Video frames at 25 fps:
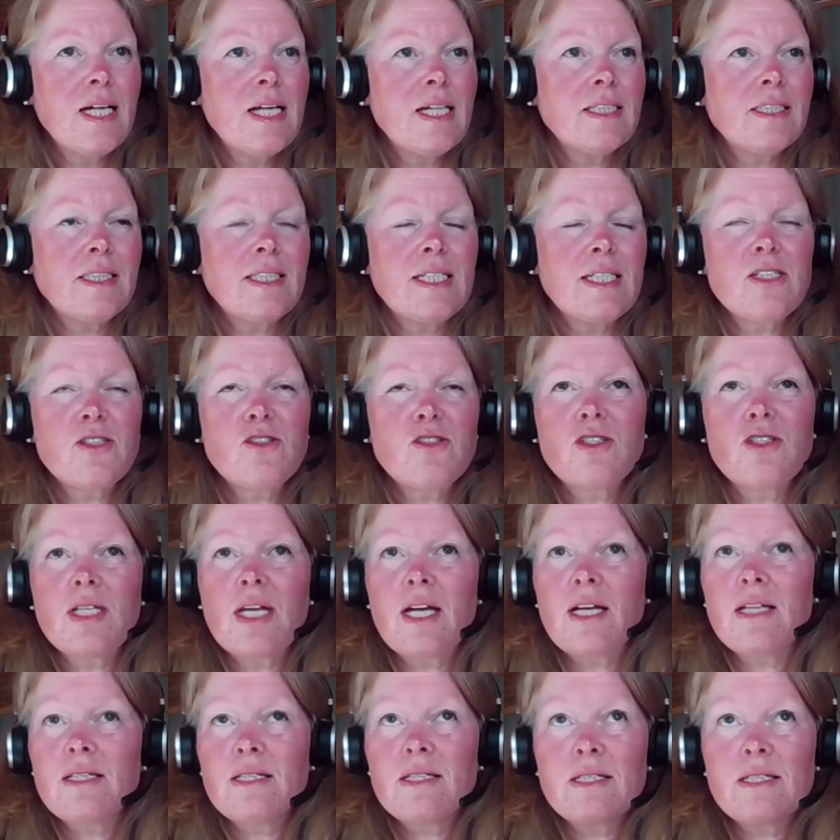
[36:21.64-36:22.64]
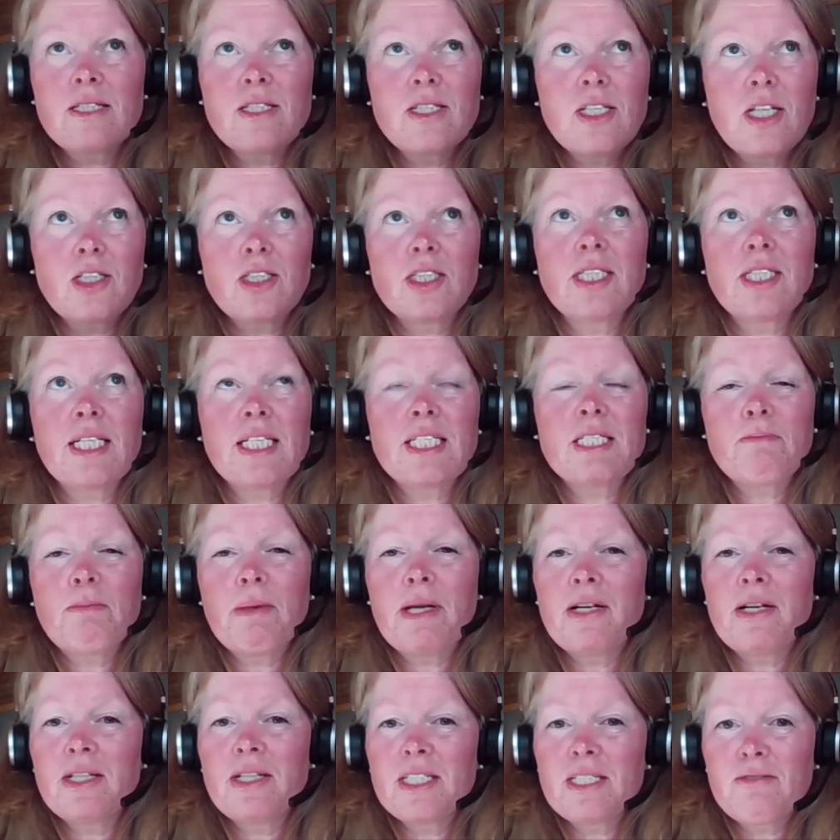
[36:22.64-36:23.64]
she's such an
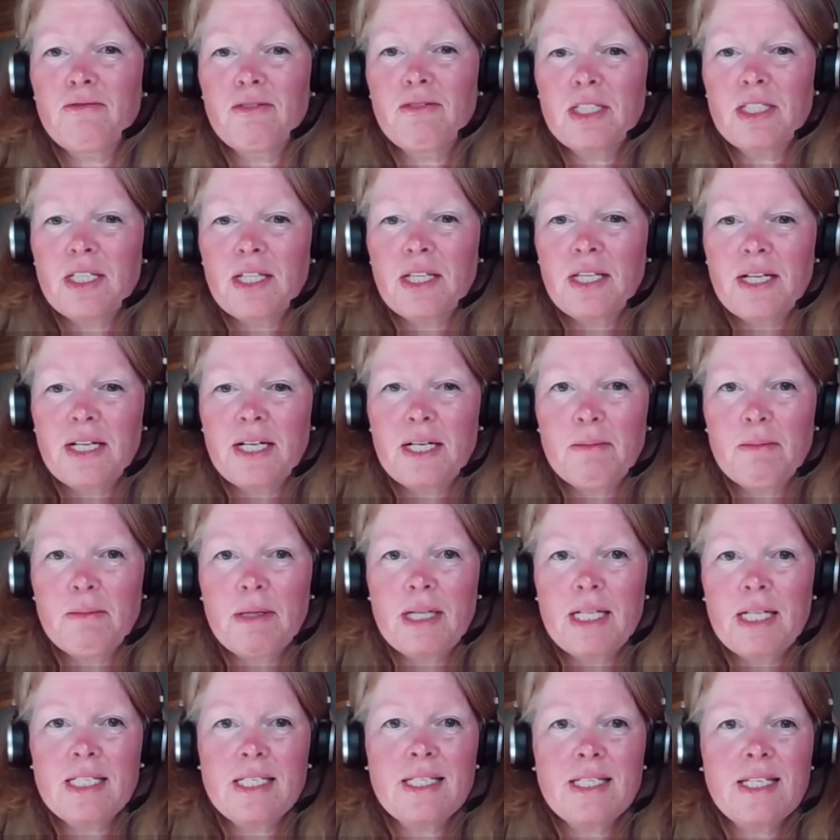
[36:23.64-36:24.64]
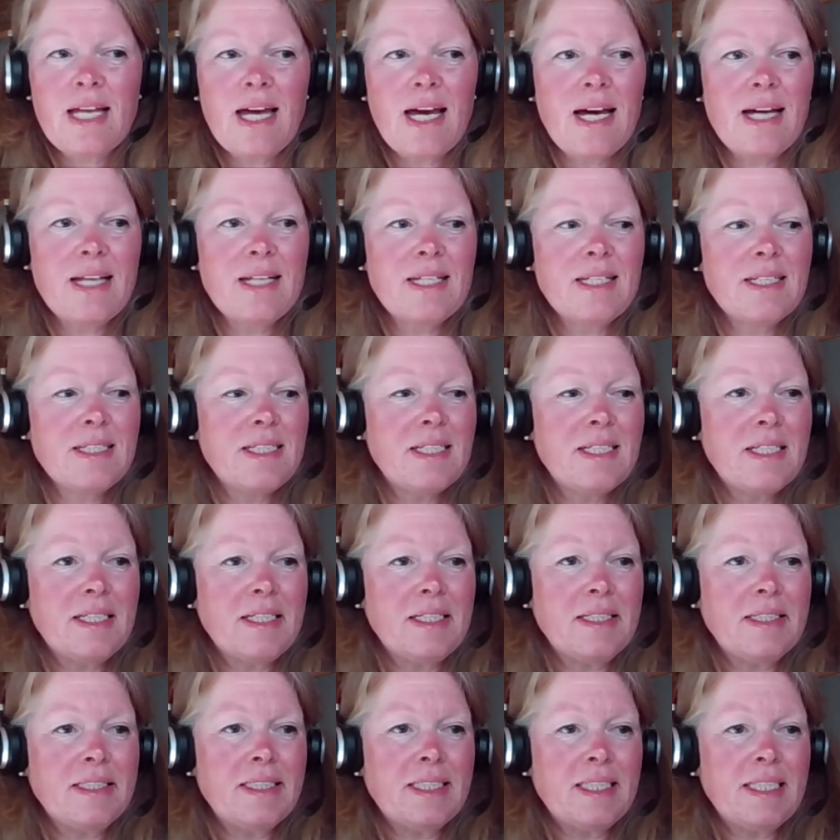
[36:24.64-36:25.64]
experienced physiotherapist, and
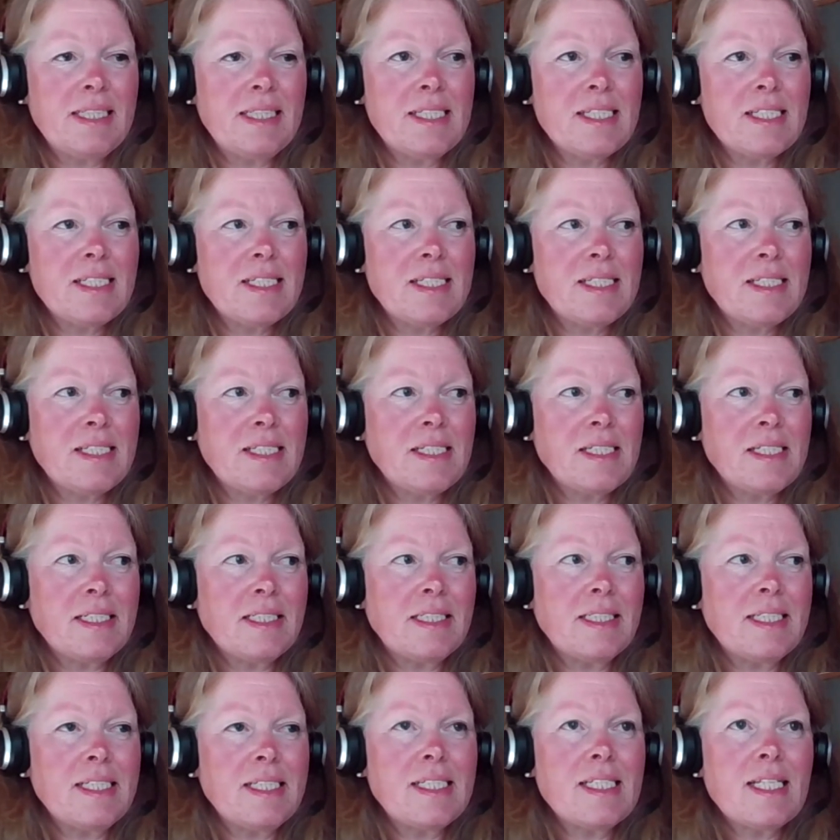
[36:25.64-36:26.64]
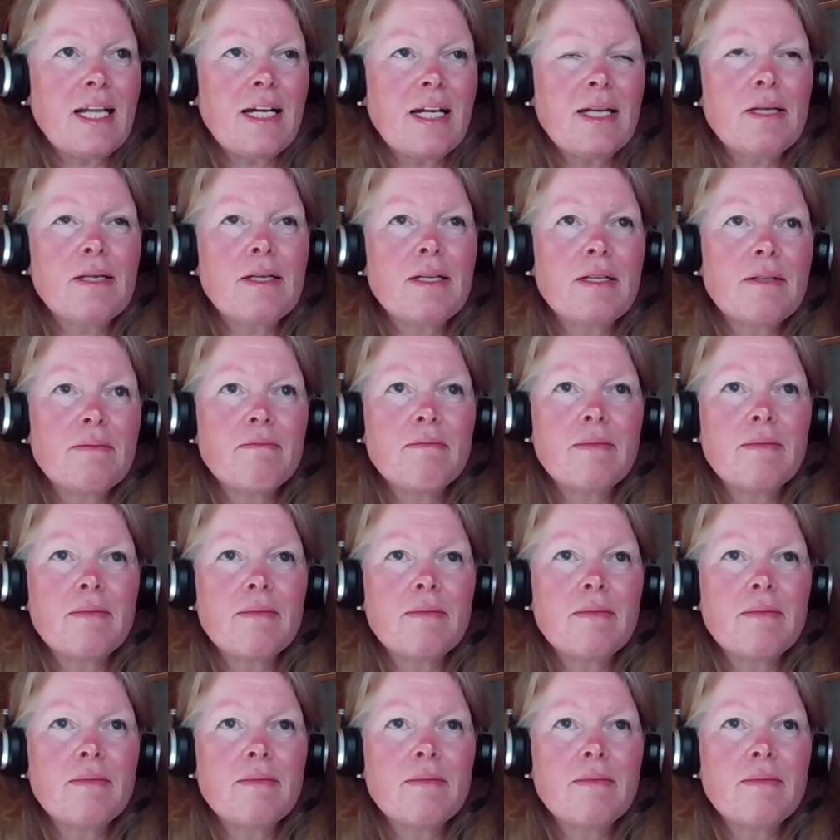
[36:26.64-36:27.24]
she's like,